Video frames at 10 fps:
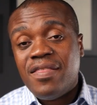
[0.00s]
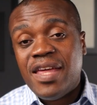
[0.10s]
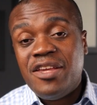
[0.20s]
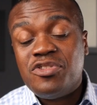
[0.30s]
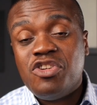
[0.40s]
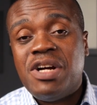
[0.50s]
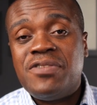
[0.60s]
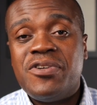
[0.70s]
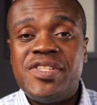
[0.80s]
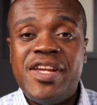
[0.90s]
Thank you so
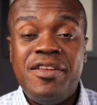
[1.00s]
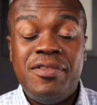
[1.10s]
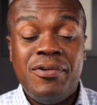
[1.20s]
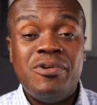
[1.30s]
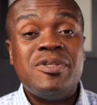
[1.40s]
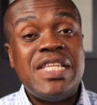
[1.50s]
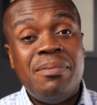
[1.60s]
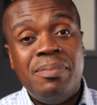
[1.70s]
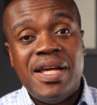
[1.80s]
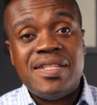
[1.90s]
much for staying through.
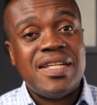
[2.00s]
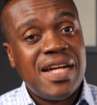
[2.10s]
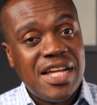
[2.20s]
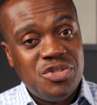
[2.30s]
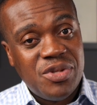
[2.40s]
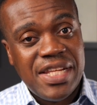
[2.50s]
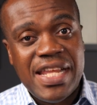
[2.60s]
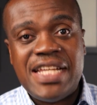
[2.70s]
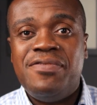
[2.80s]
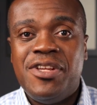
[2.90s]
Stay blessed. Catch you on the next